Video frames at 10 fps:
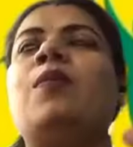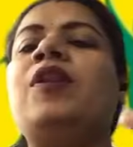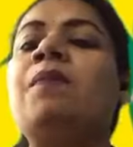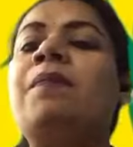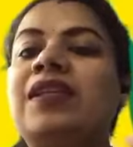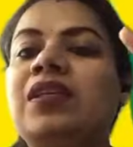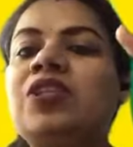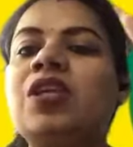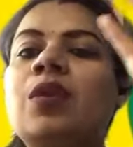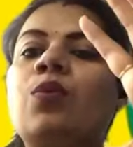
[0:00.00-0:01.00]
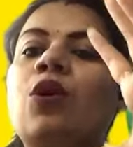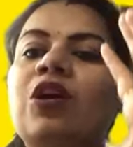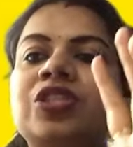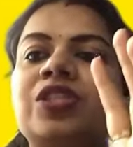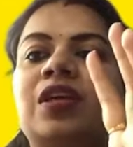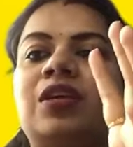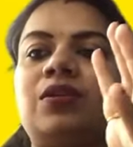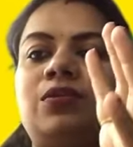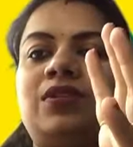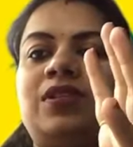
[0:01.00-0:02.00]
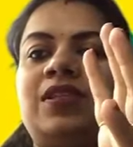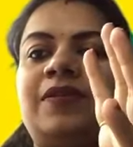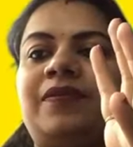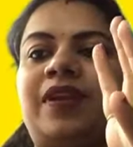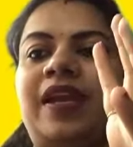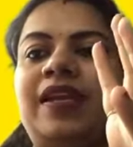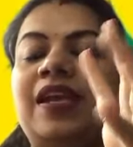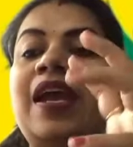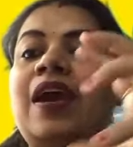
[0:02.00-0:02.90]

When your mother she washed the clothes, right?